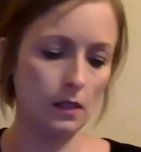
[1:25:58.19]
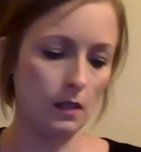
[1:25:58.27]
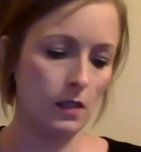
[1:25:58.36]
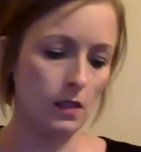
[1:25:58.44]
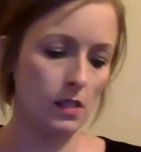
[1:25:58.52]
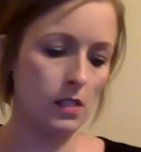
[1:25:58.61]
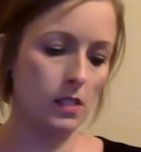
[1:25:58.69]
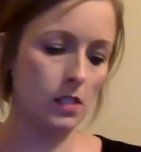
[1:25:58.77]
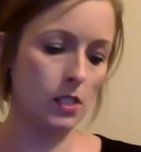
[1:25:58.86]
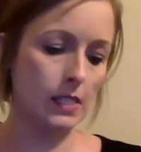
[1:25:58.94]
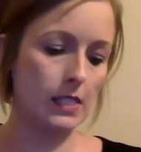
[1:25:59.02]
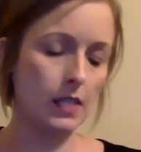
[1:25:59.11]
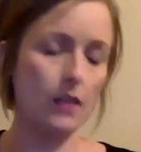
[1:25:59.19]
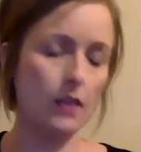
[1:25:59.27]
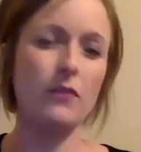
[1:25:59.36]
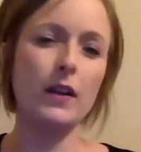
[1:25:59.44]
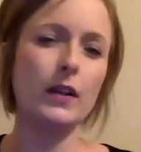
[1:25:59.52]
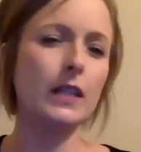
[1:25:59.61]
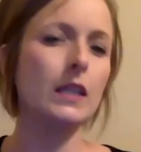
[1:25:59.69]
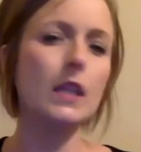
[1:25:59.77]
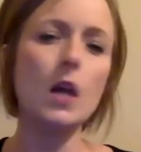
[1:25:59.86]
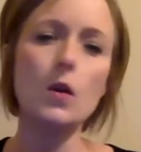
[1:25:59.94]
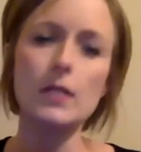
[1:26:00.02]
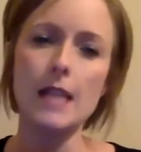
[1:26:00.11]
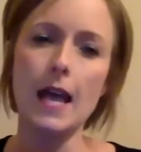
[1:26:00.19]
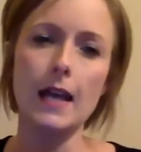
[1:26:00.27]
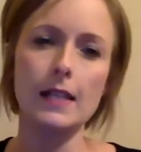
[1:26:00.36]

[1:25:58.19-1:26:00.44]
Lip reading: It's just a very low-tech,